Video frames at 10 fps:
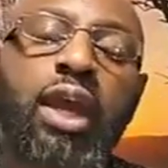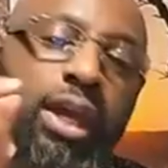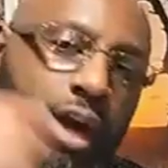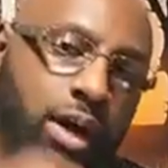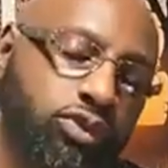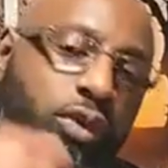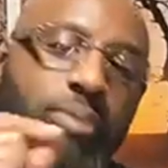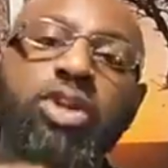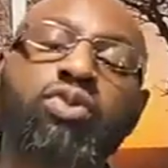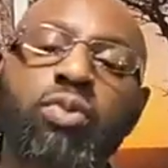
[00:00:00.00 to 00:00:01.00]
It comes
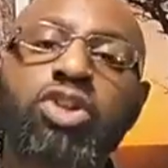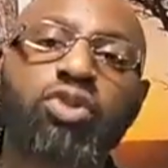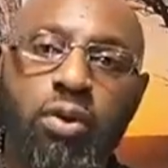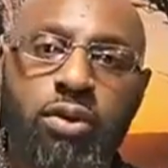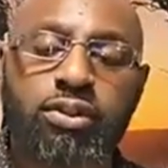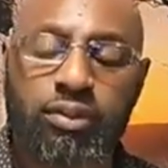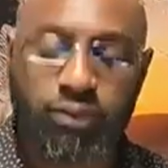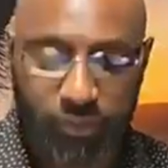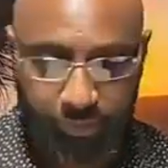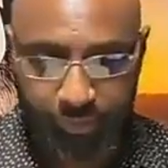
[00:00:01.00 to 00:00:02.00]
from his
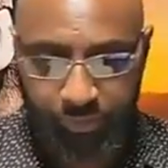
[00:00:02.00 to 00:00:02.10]
resources.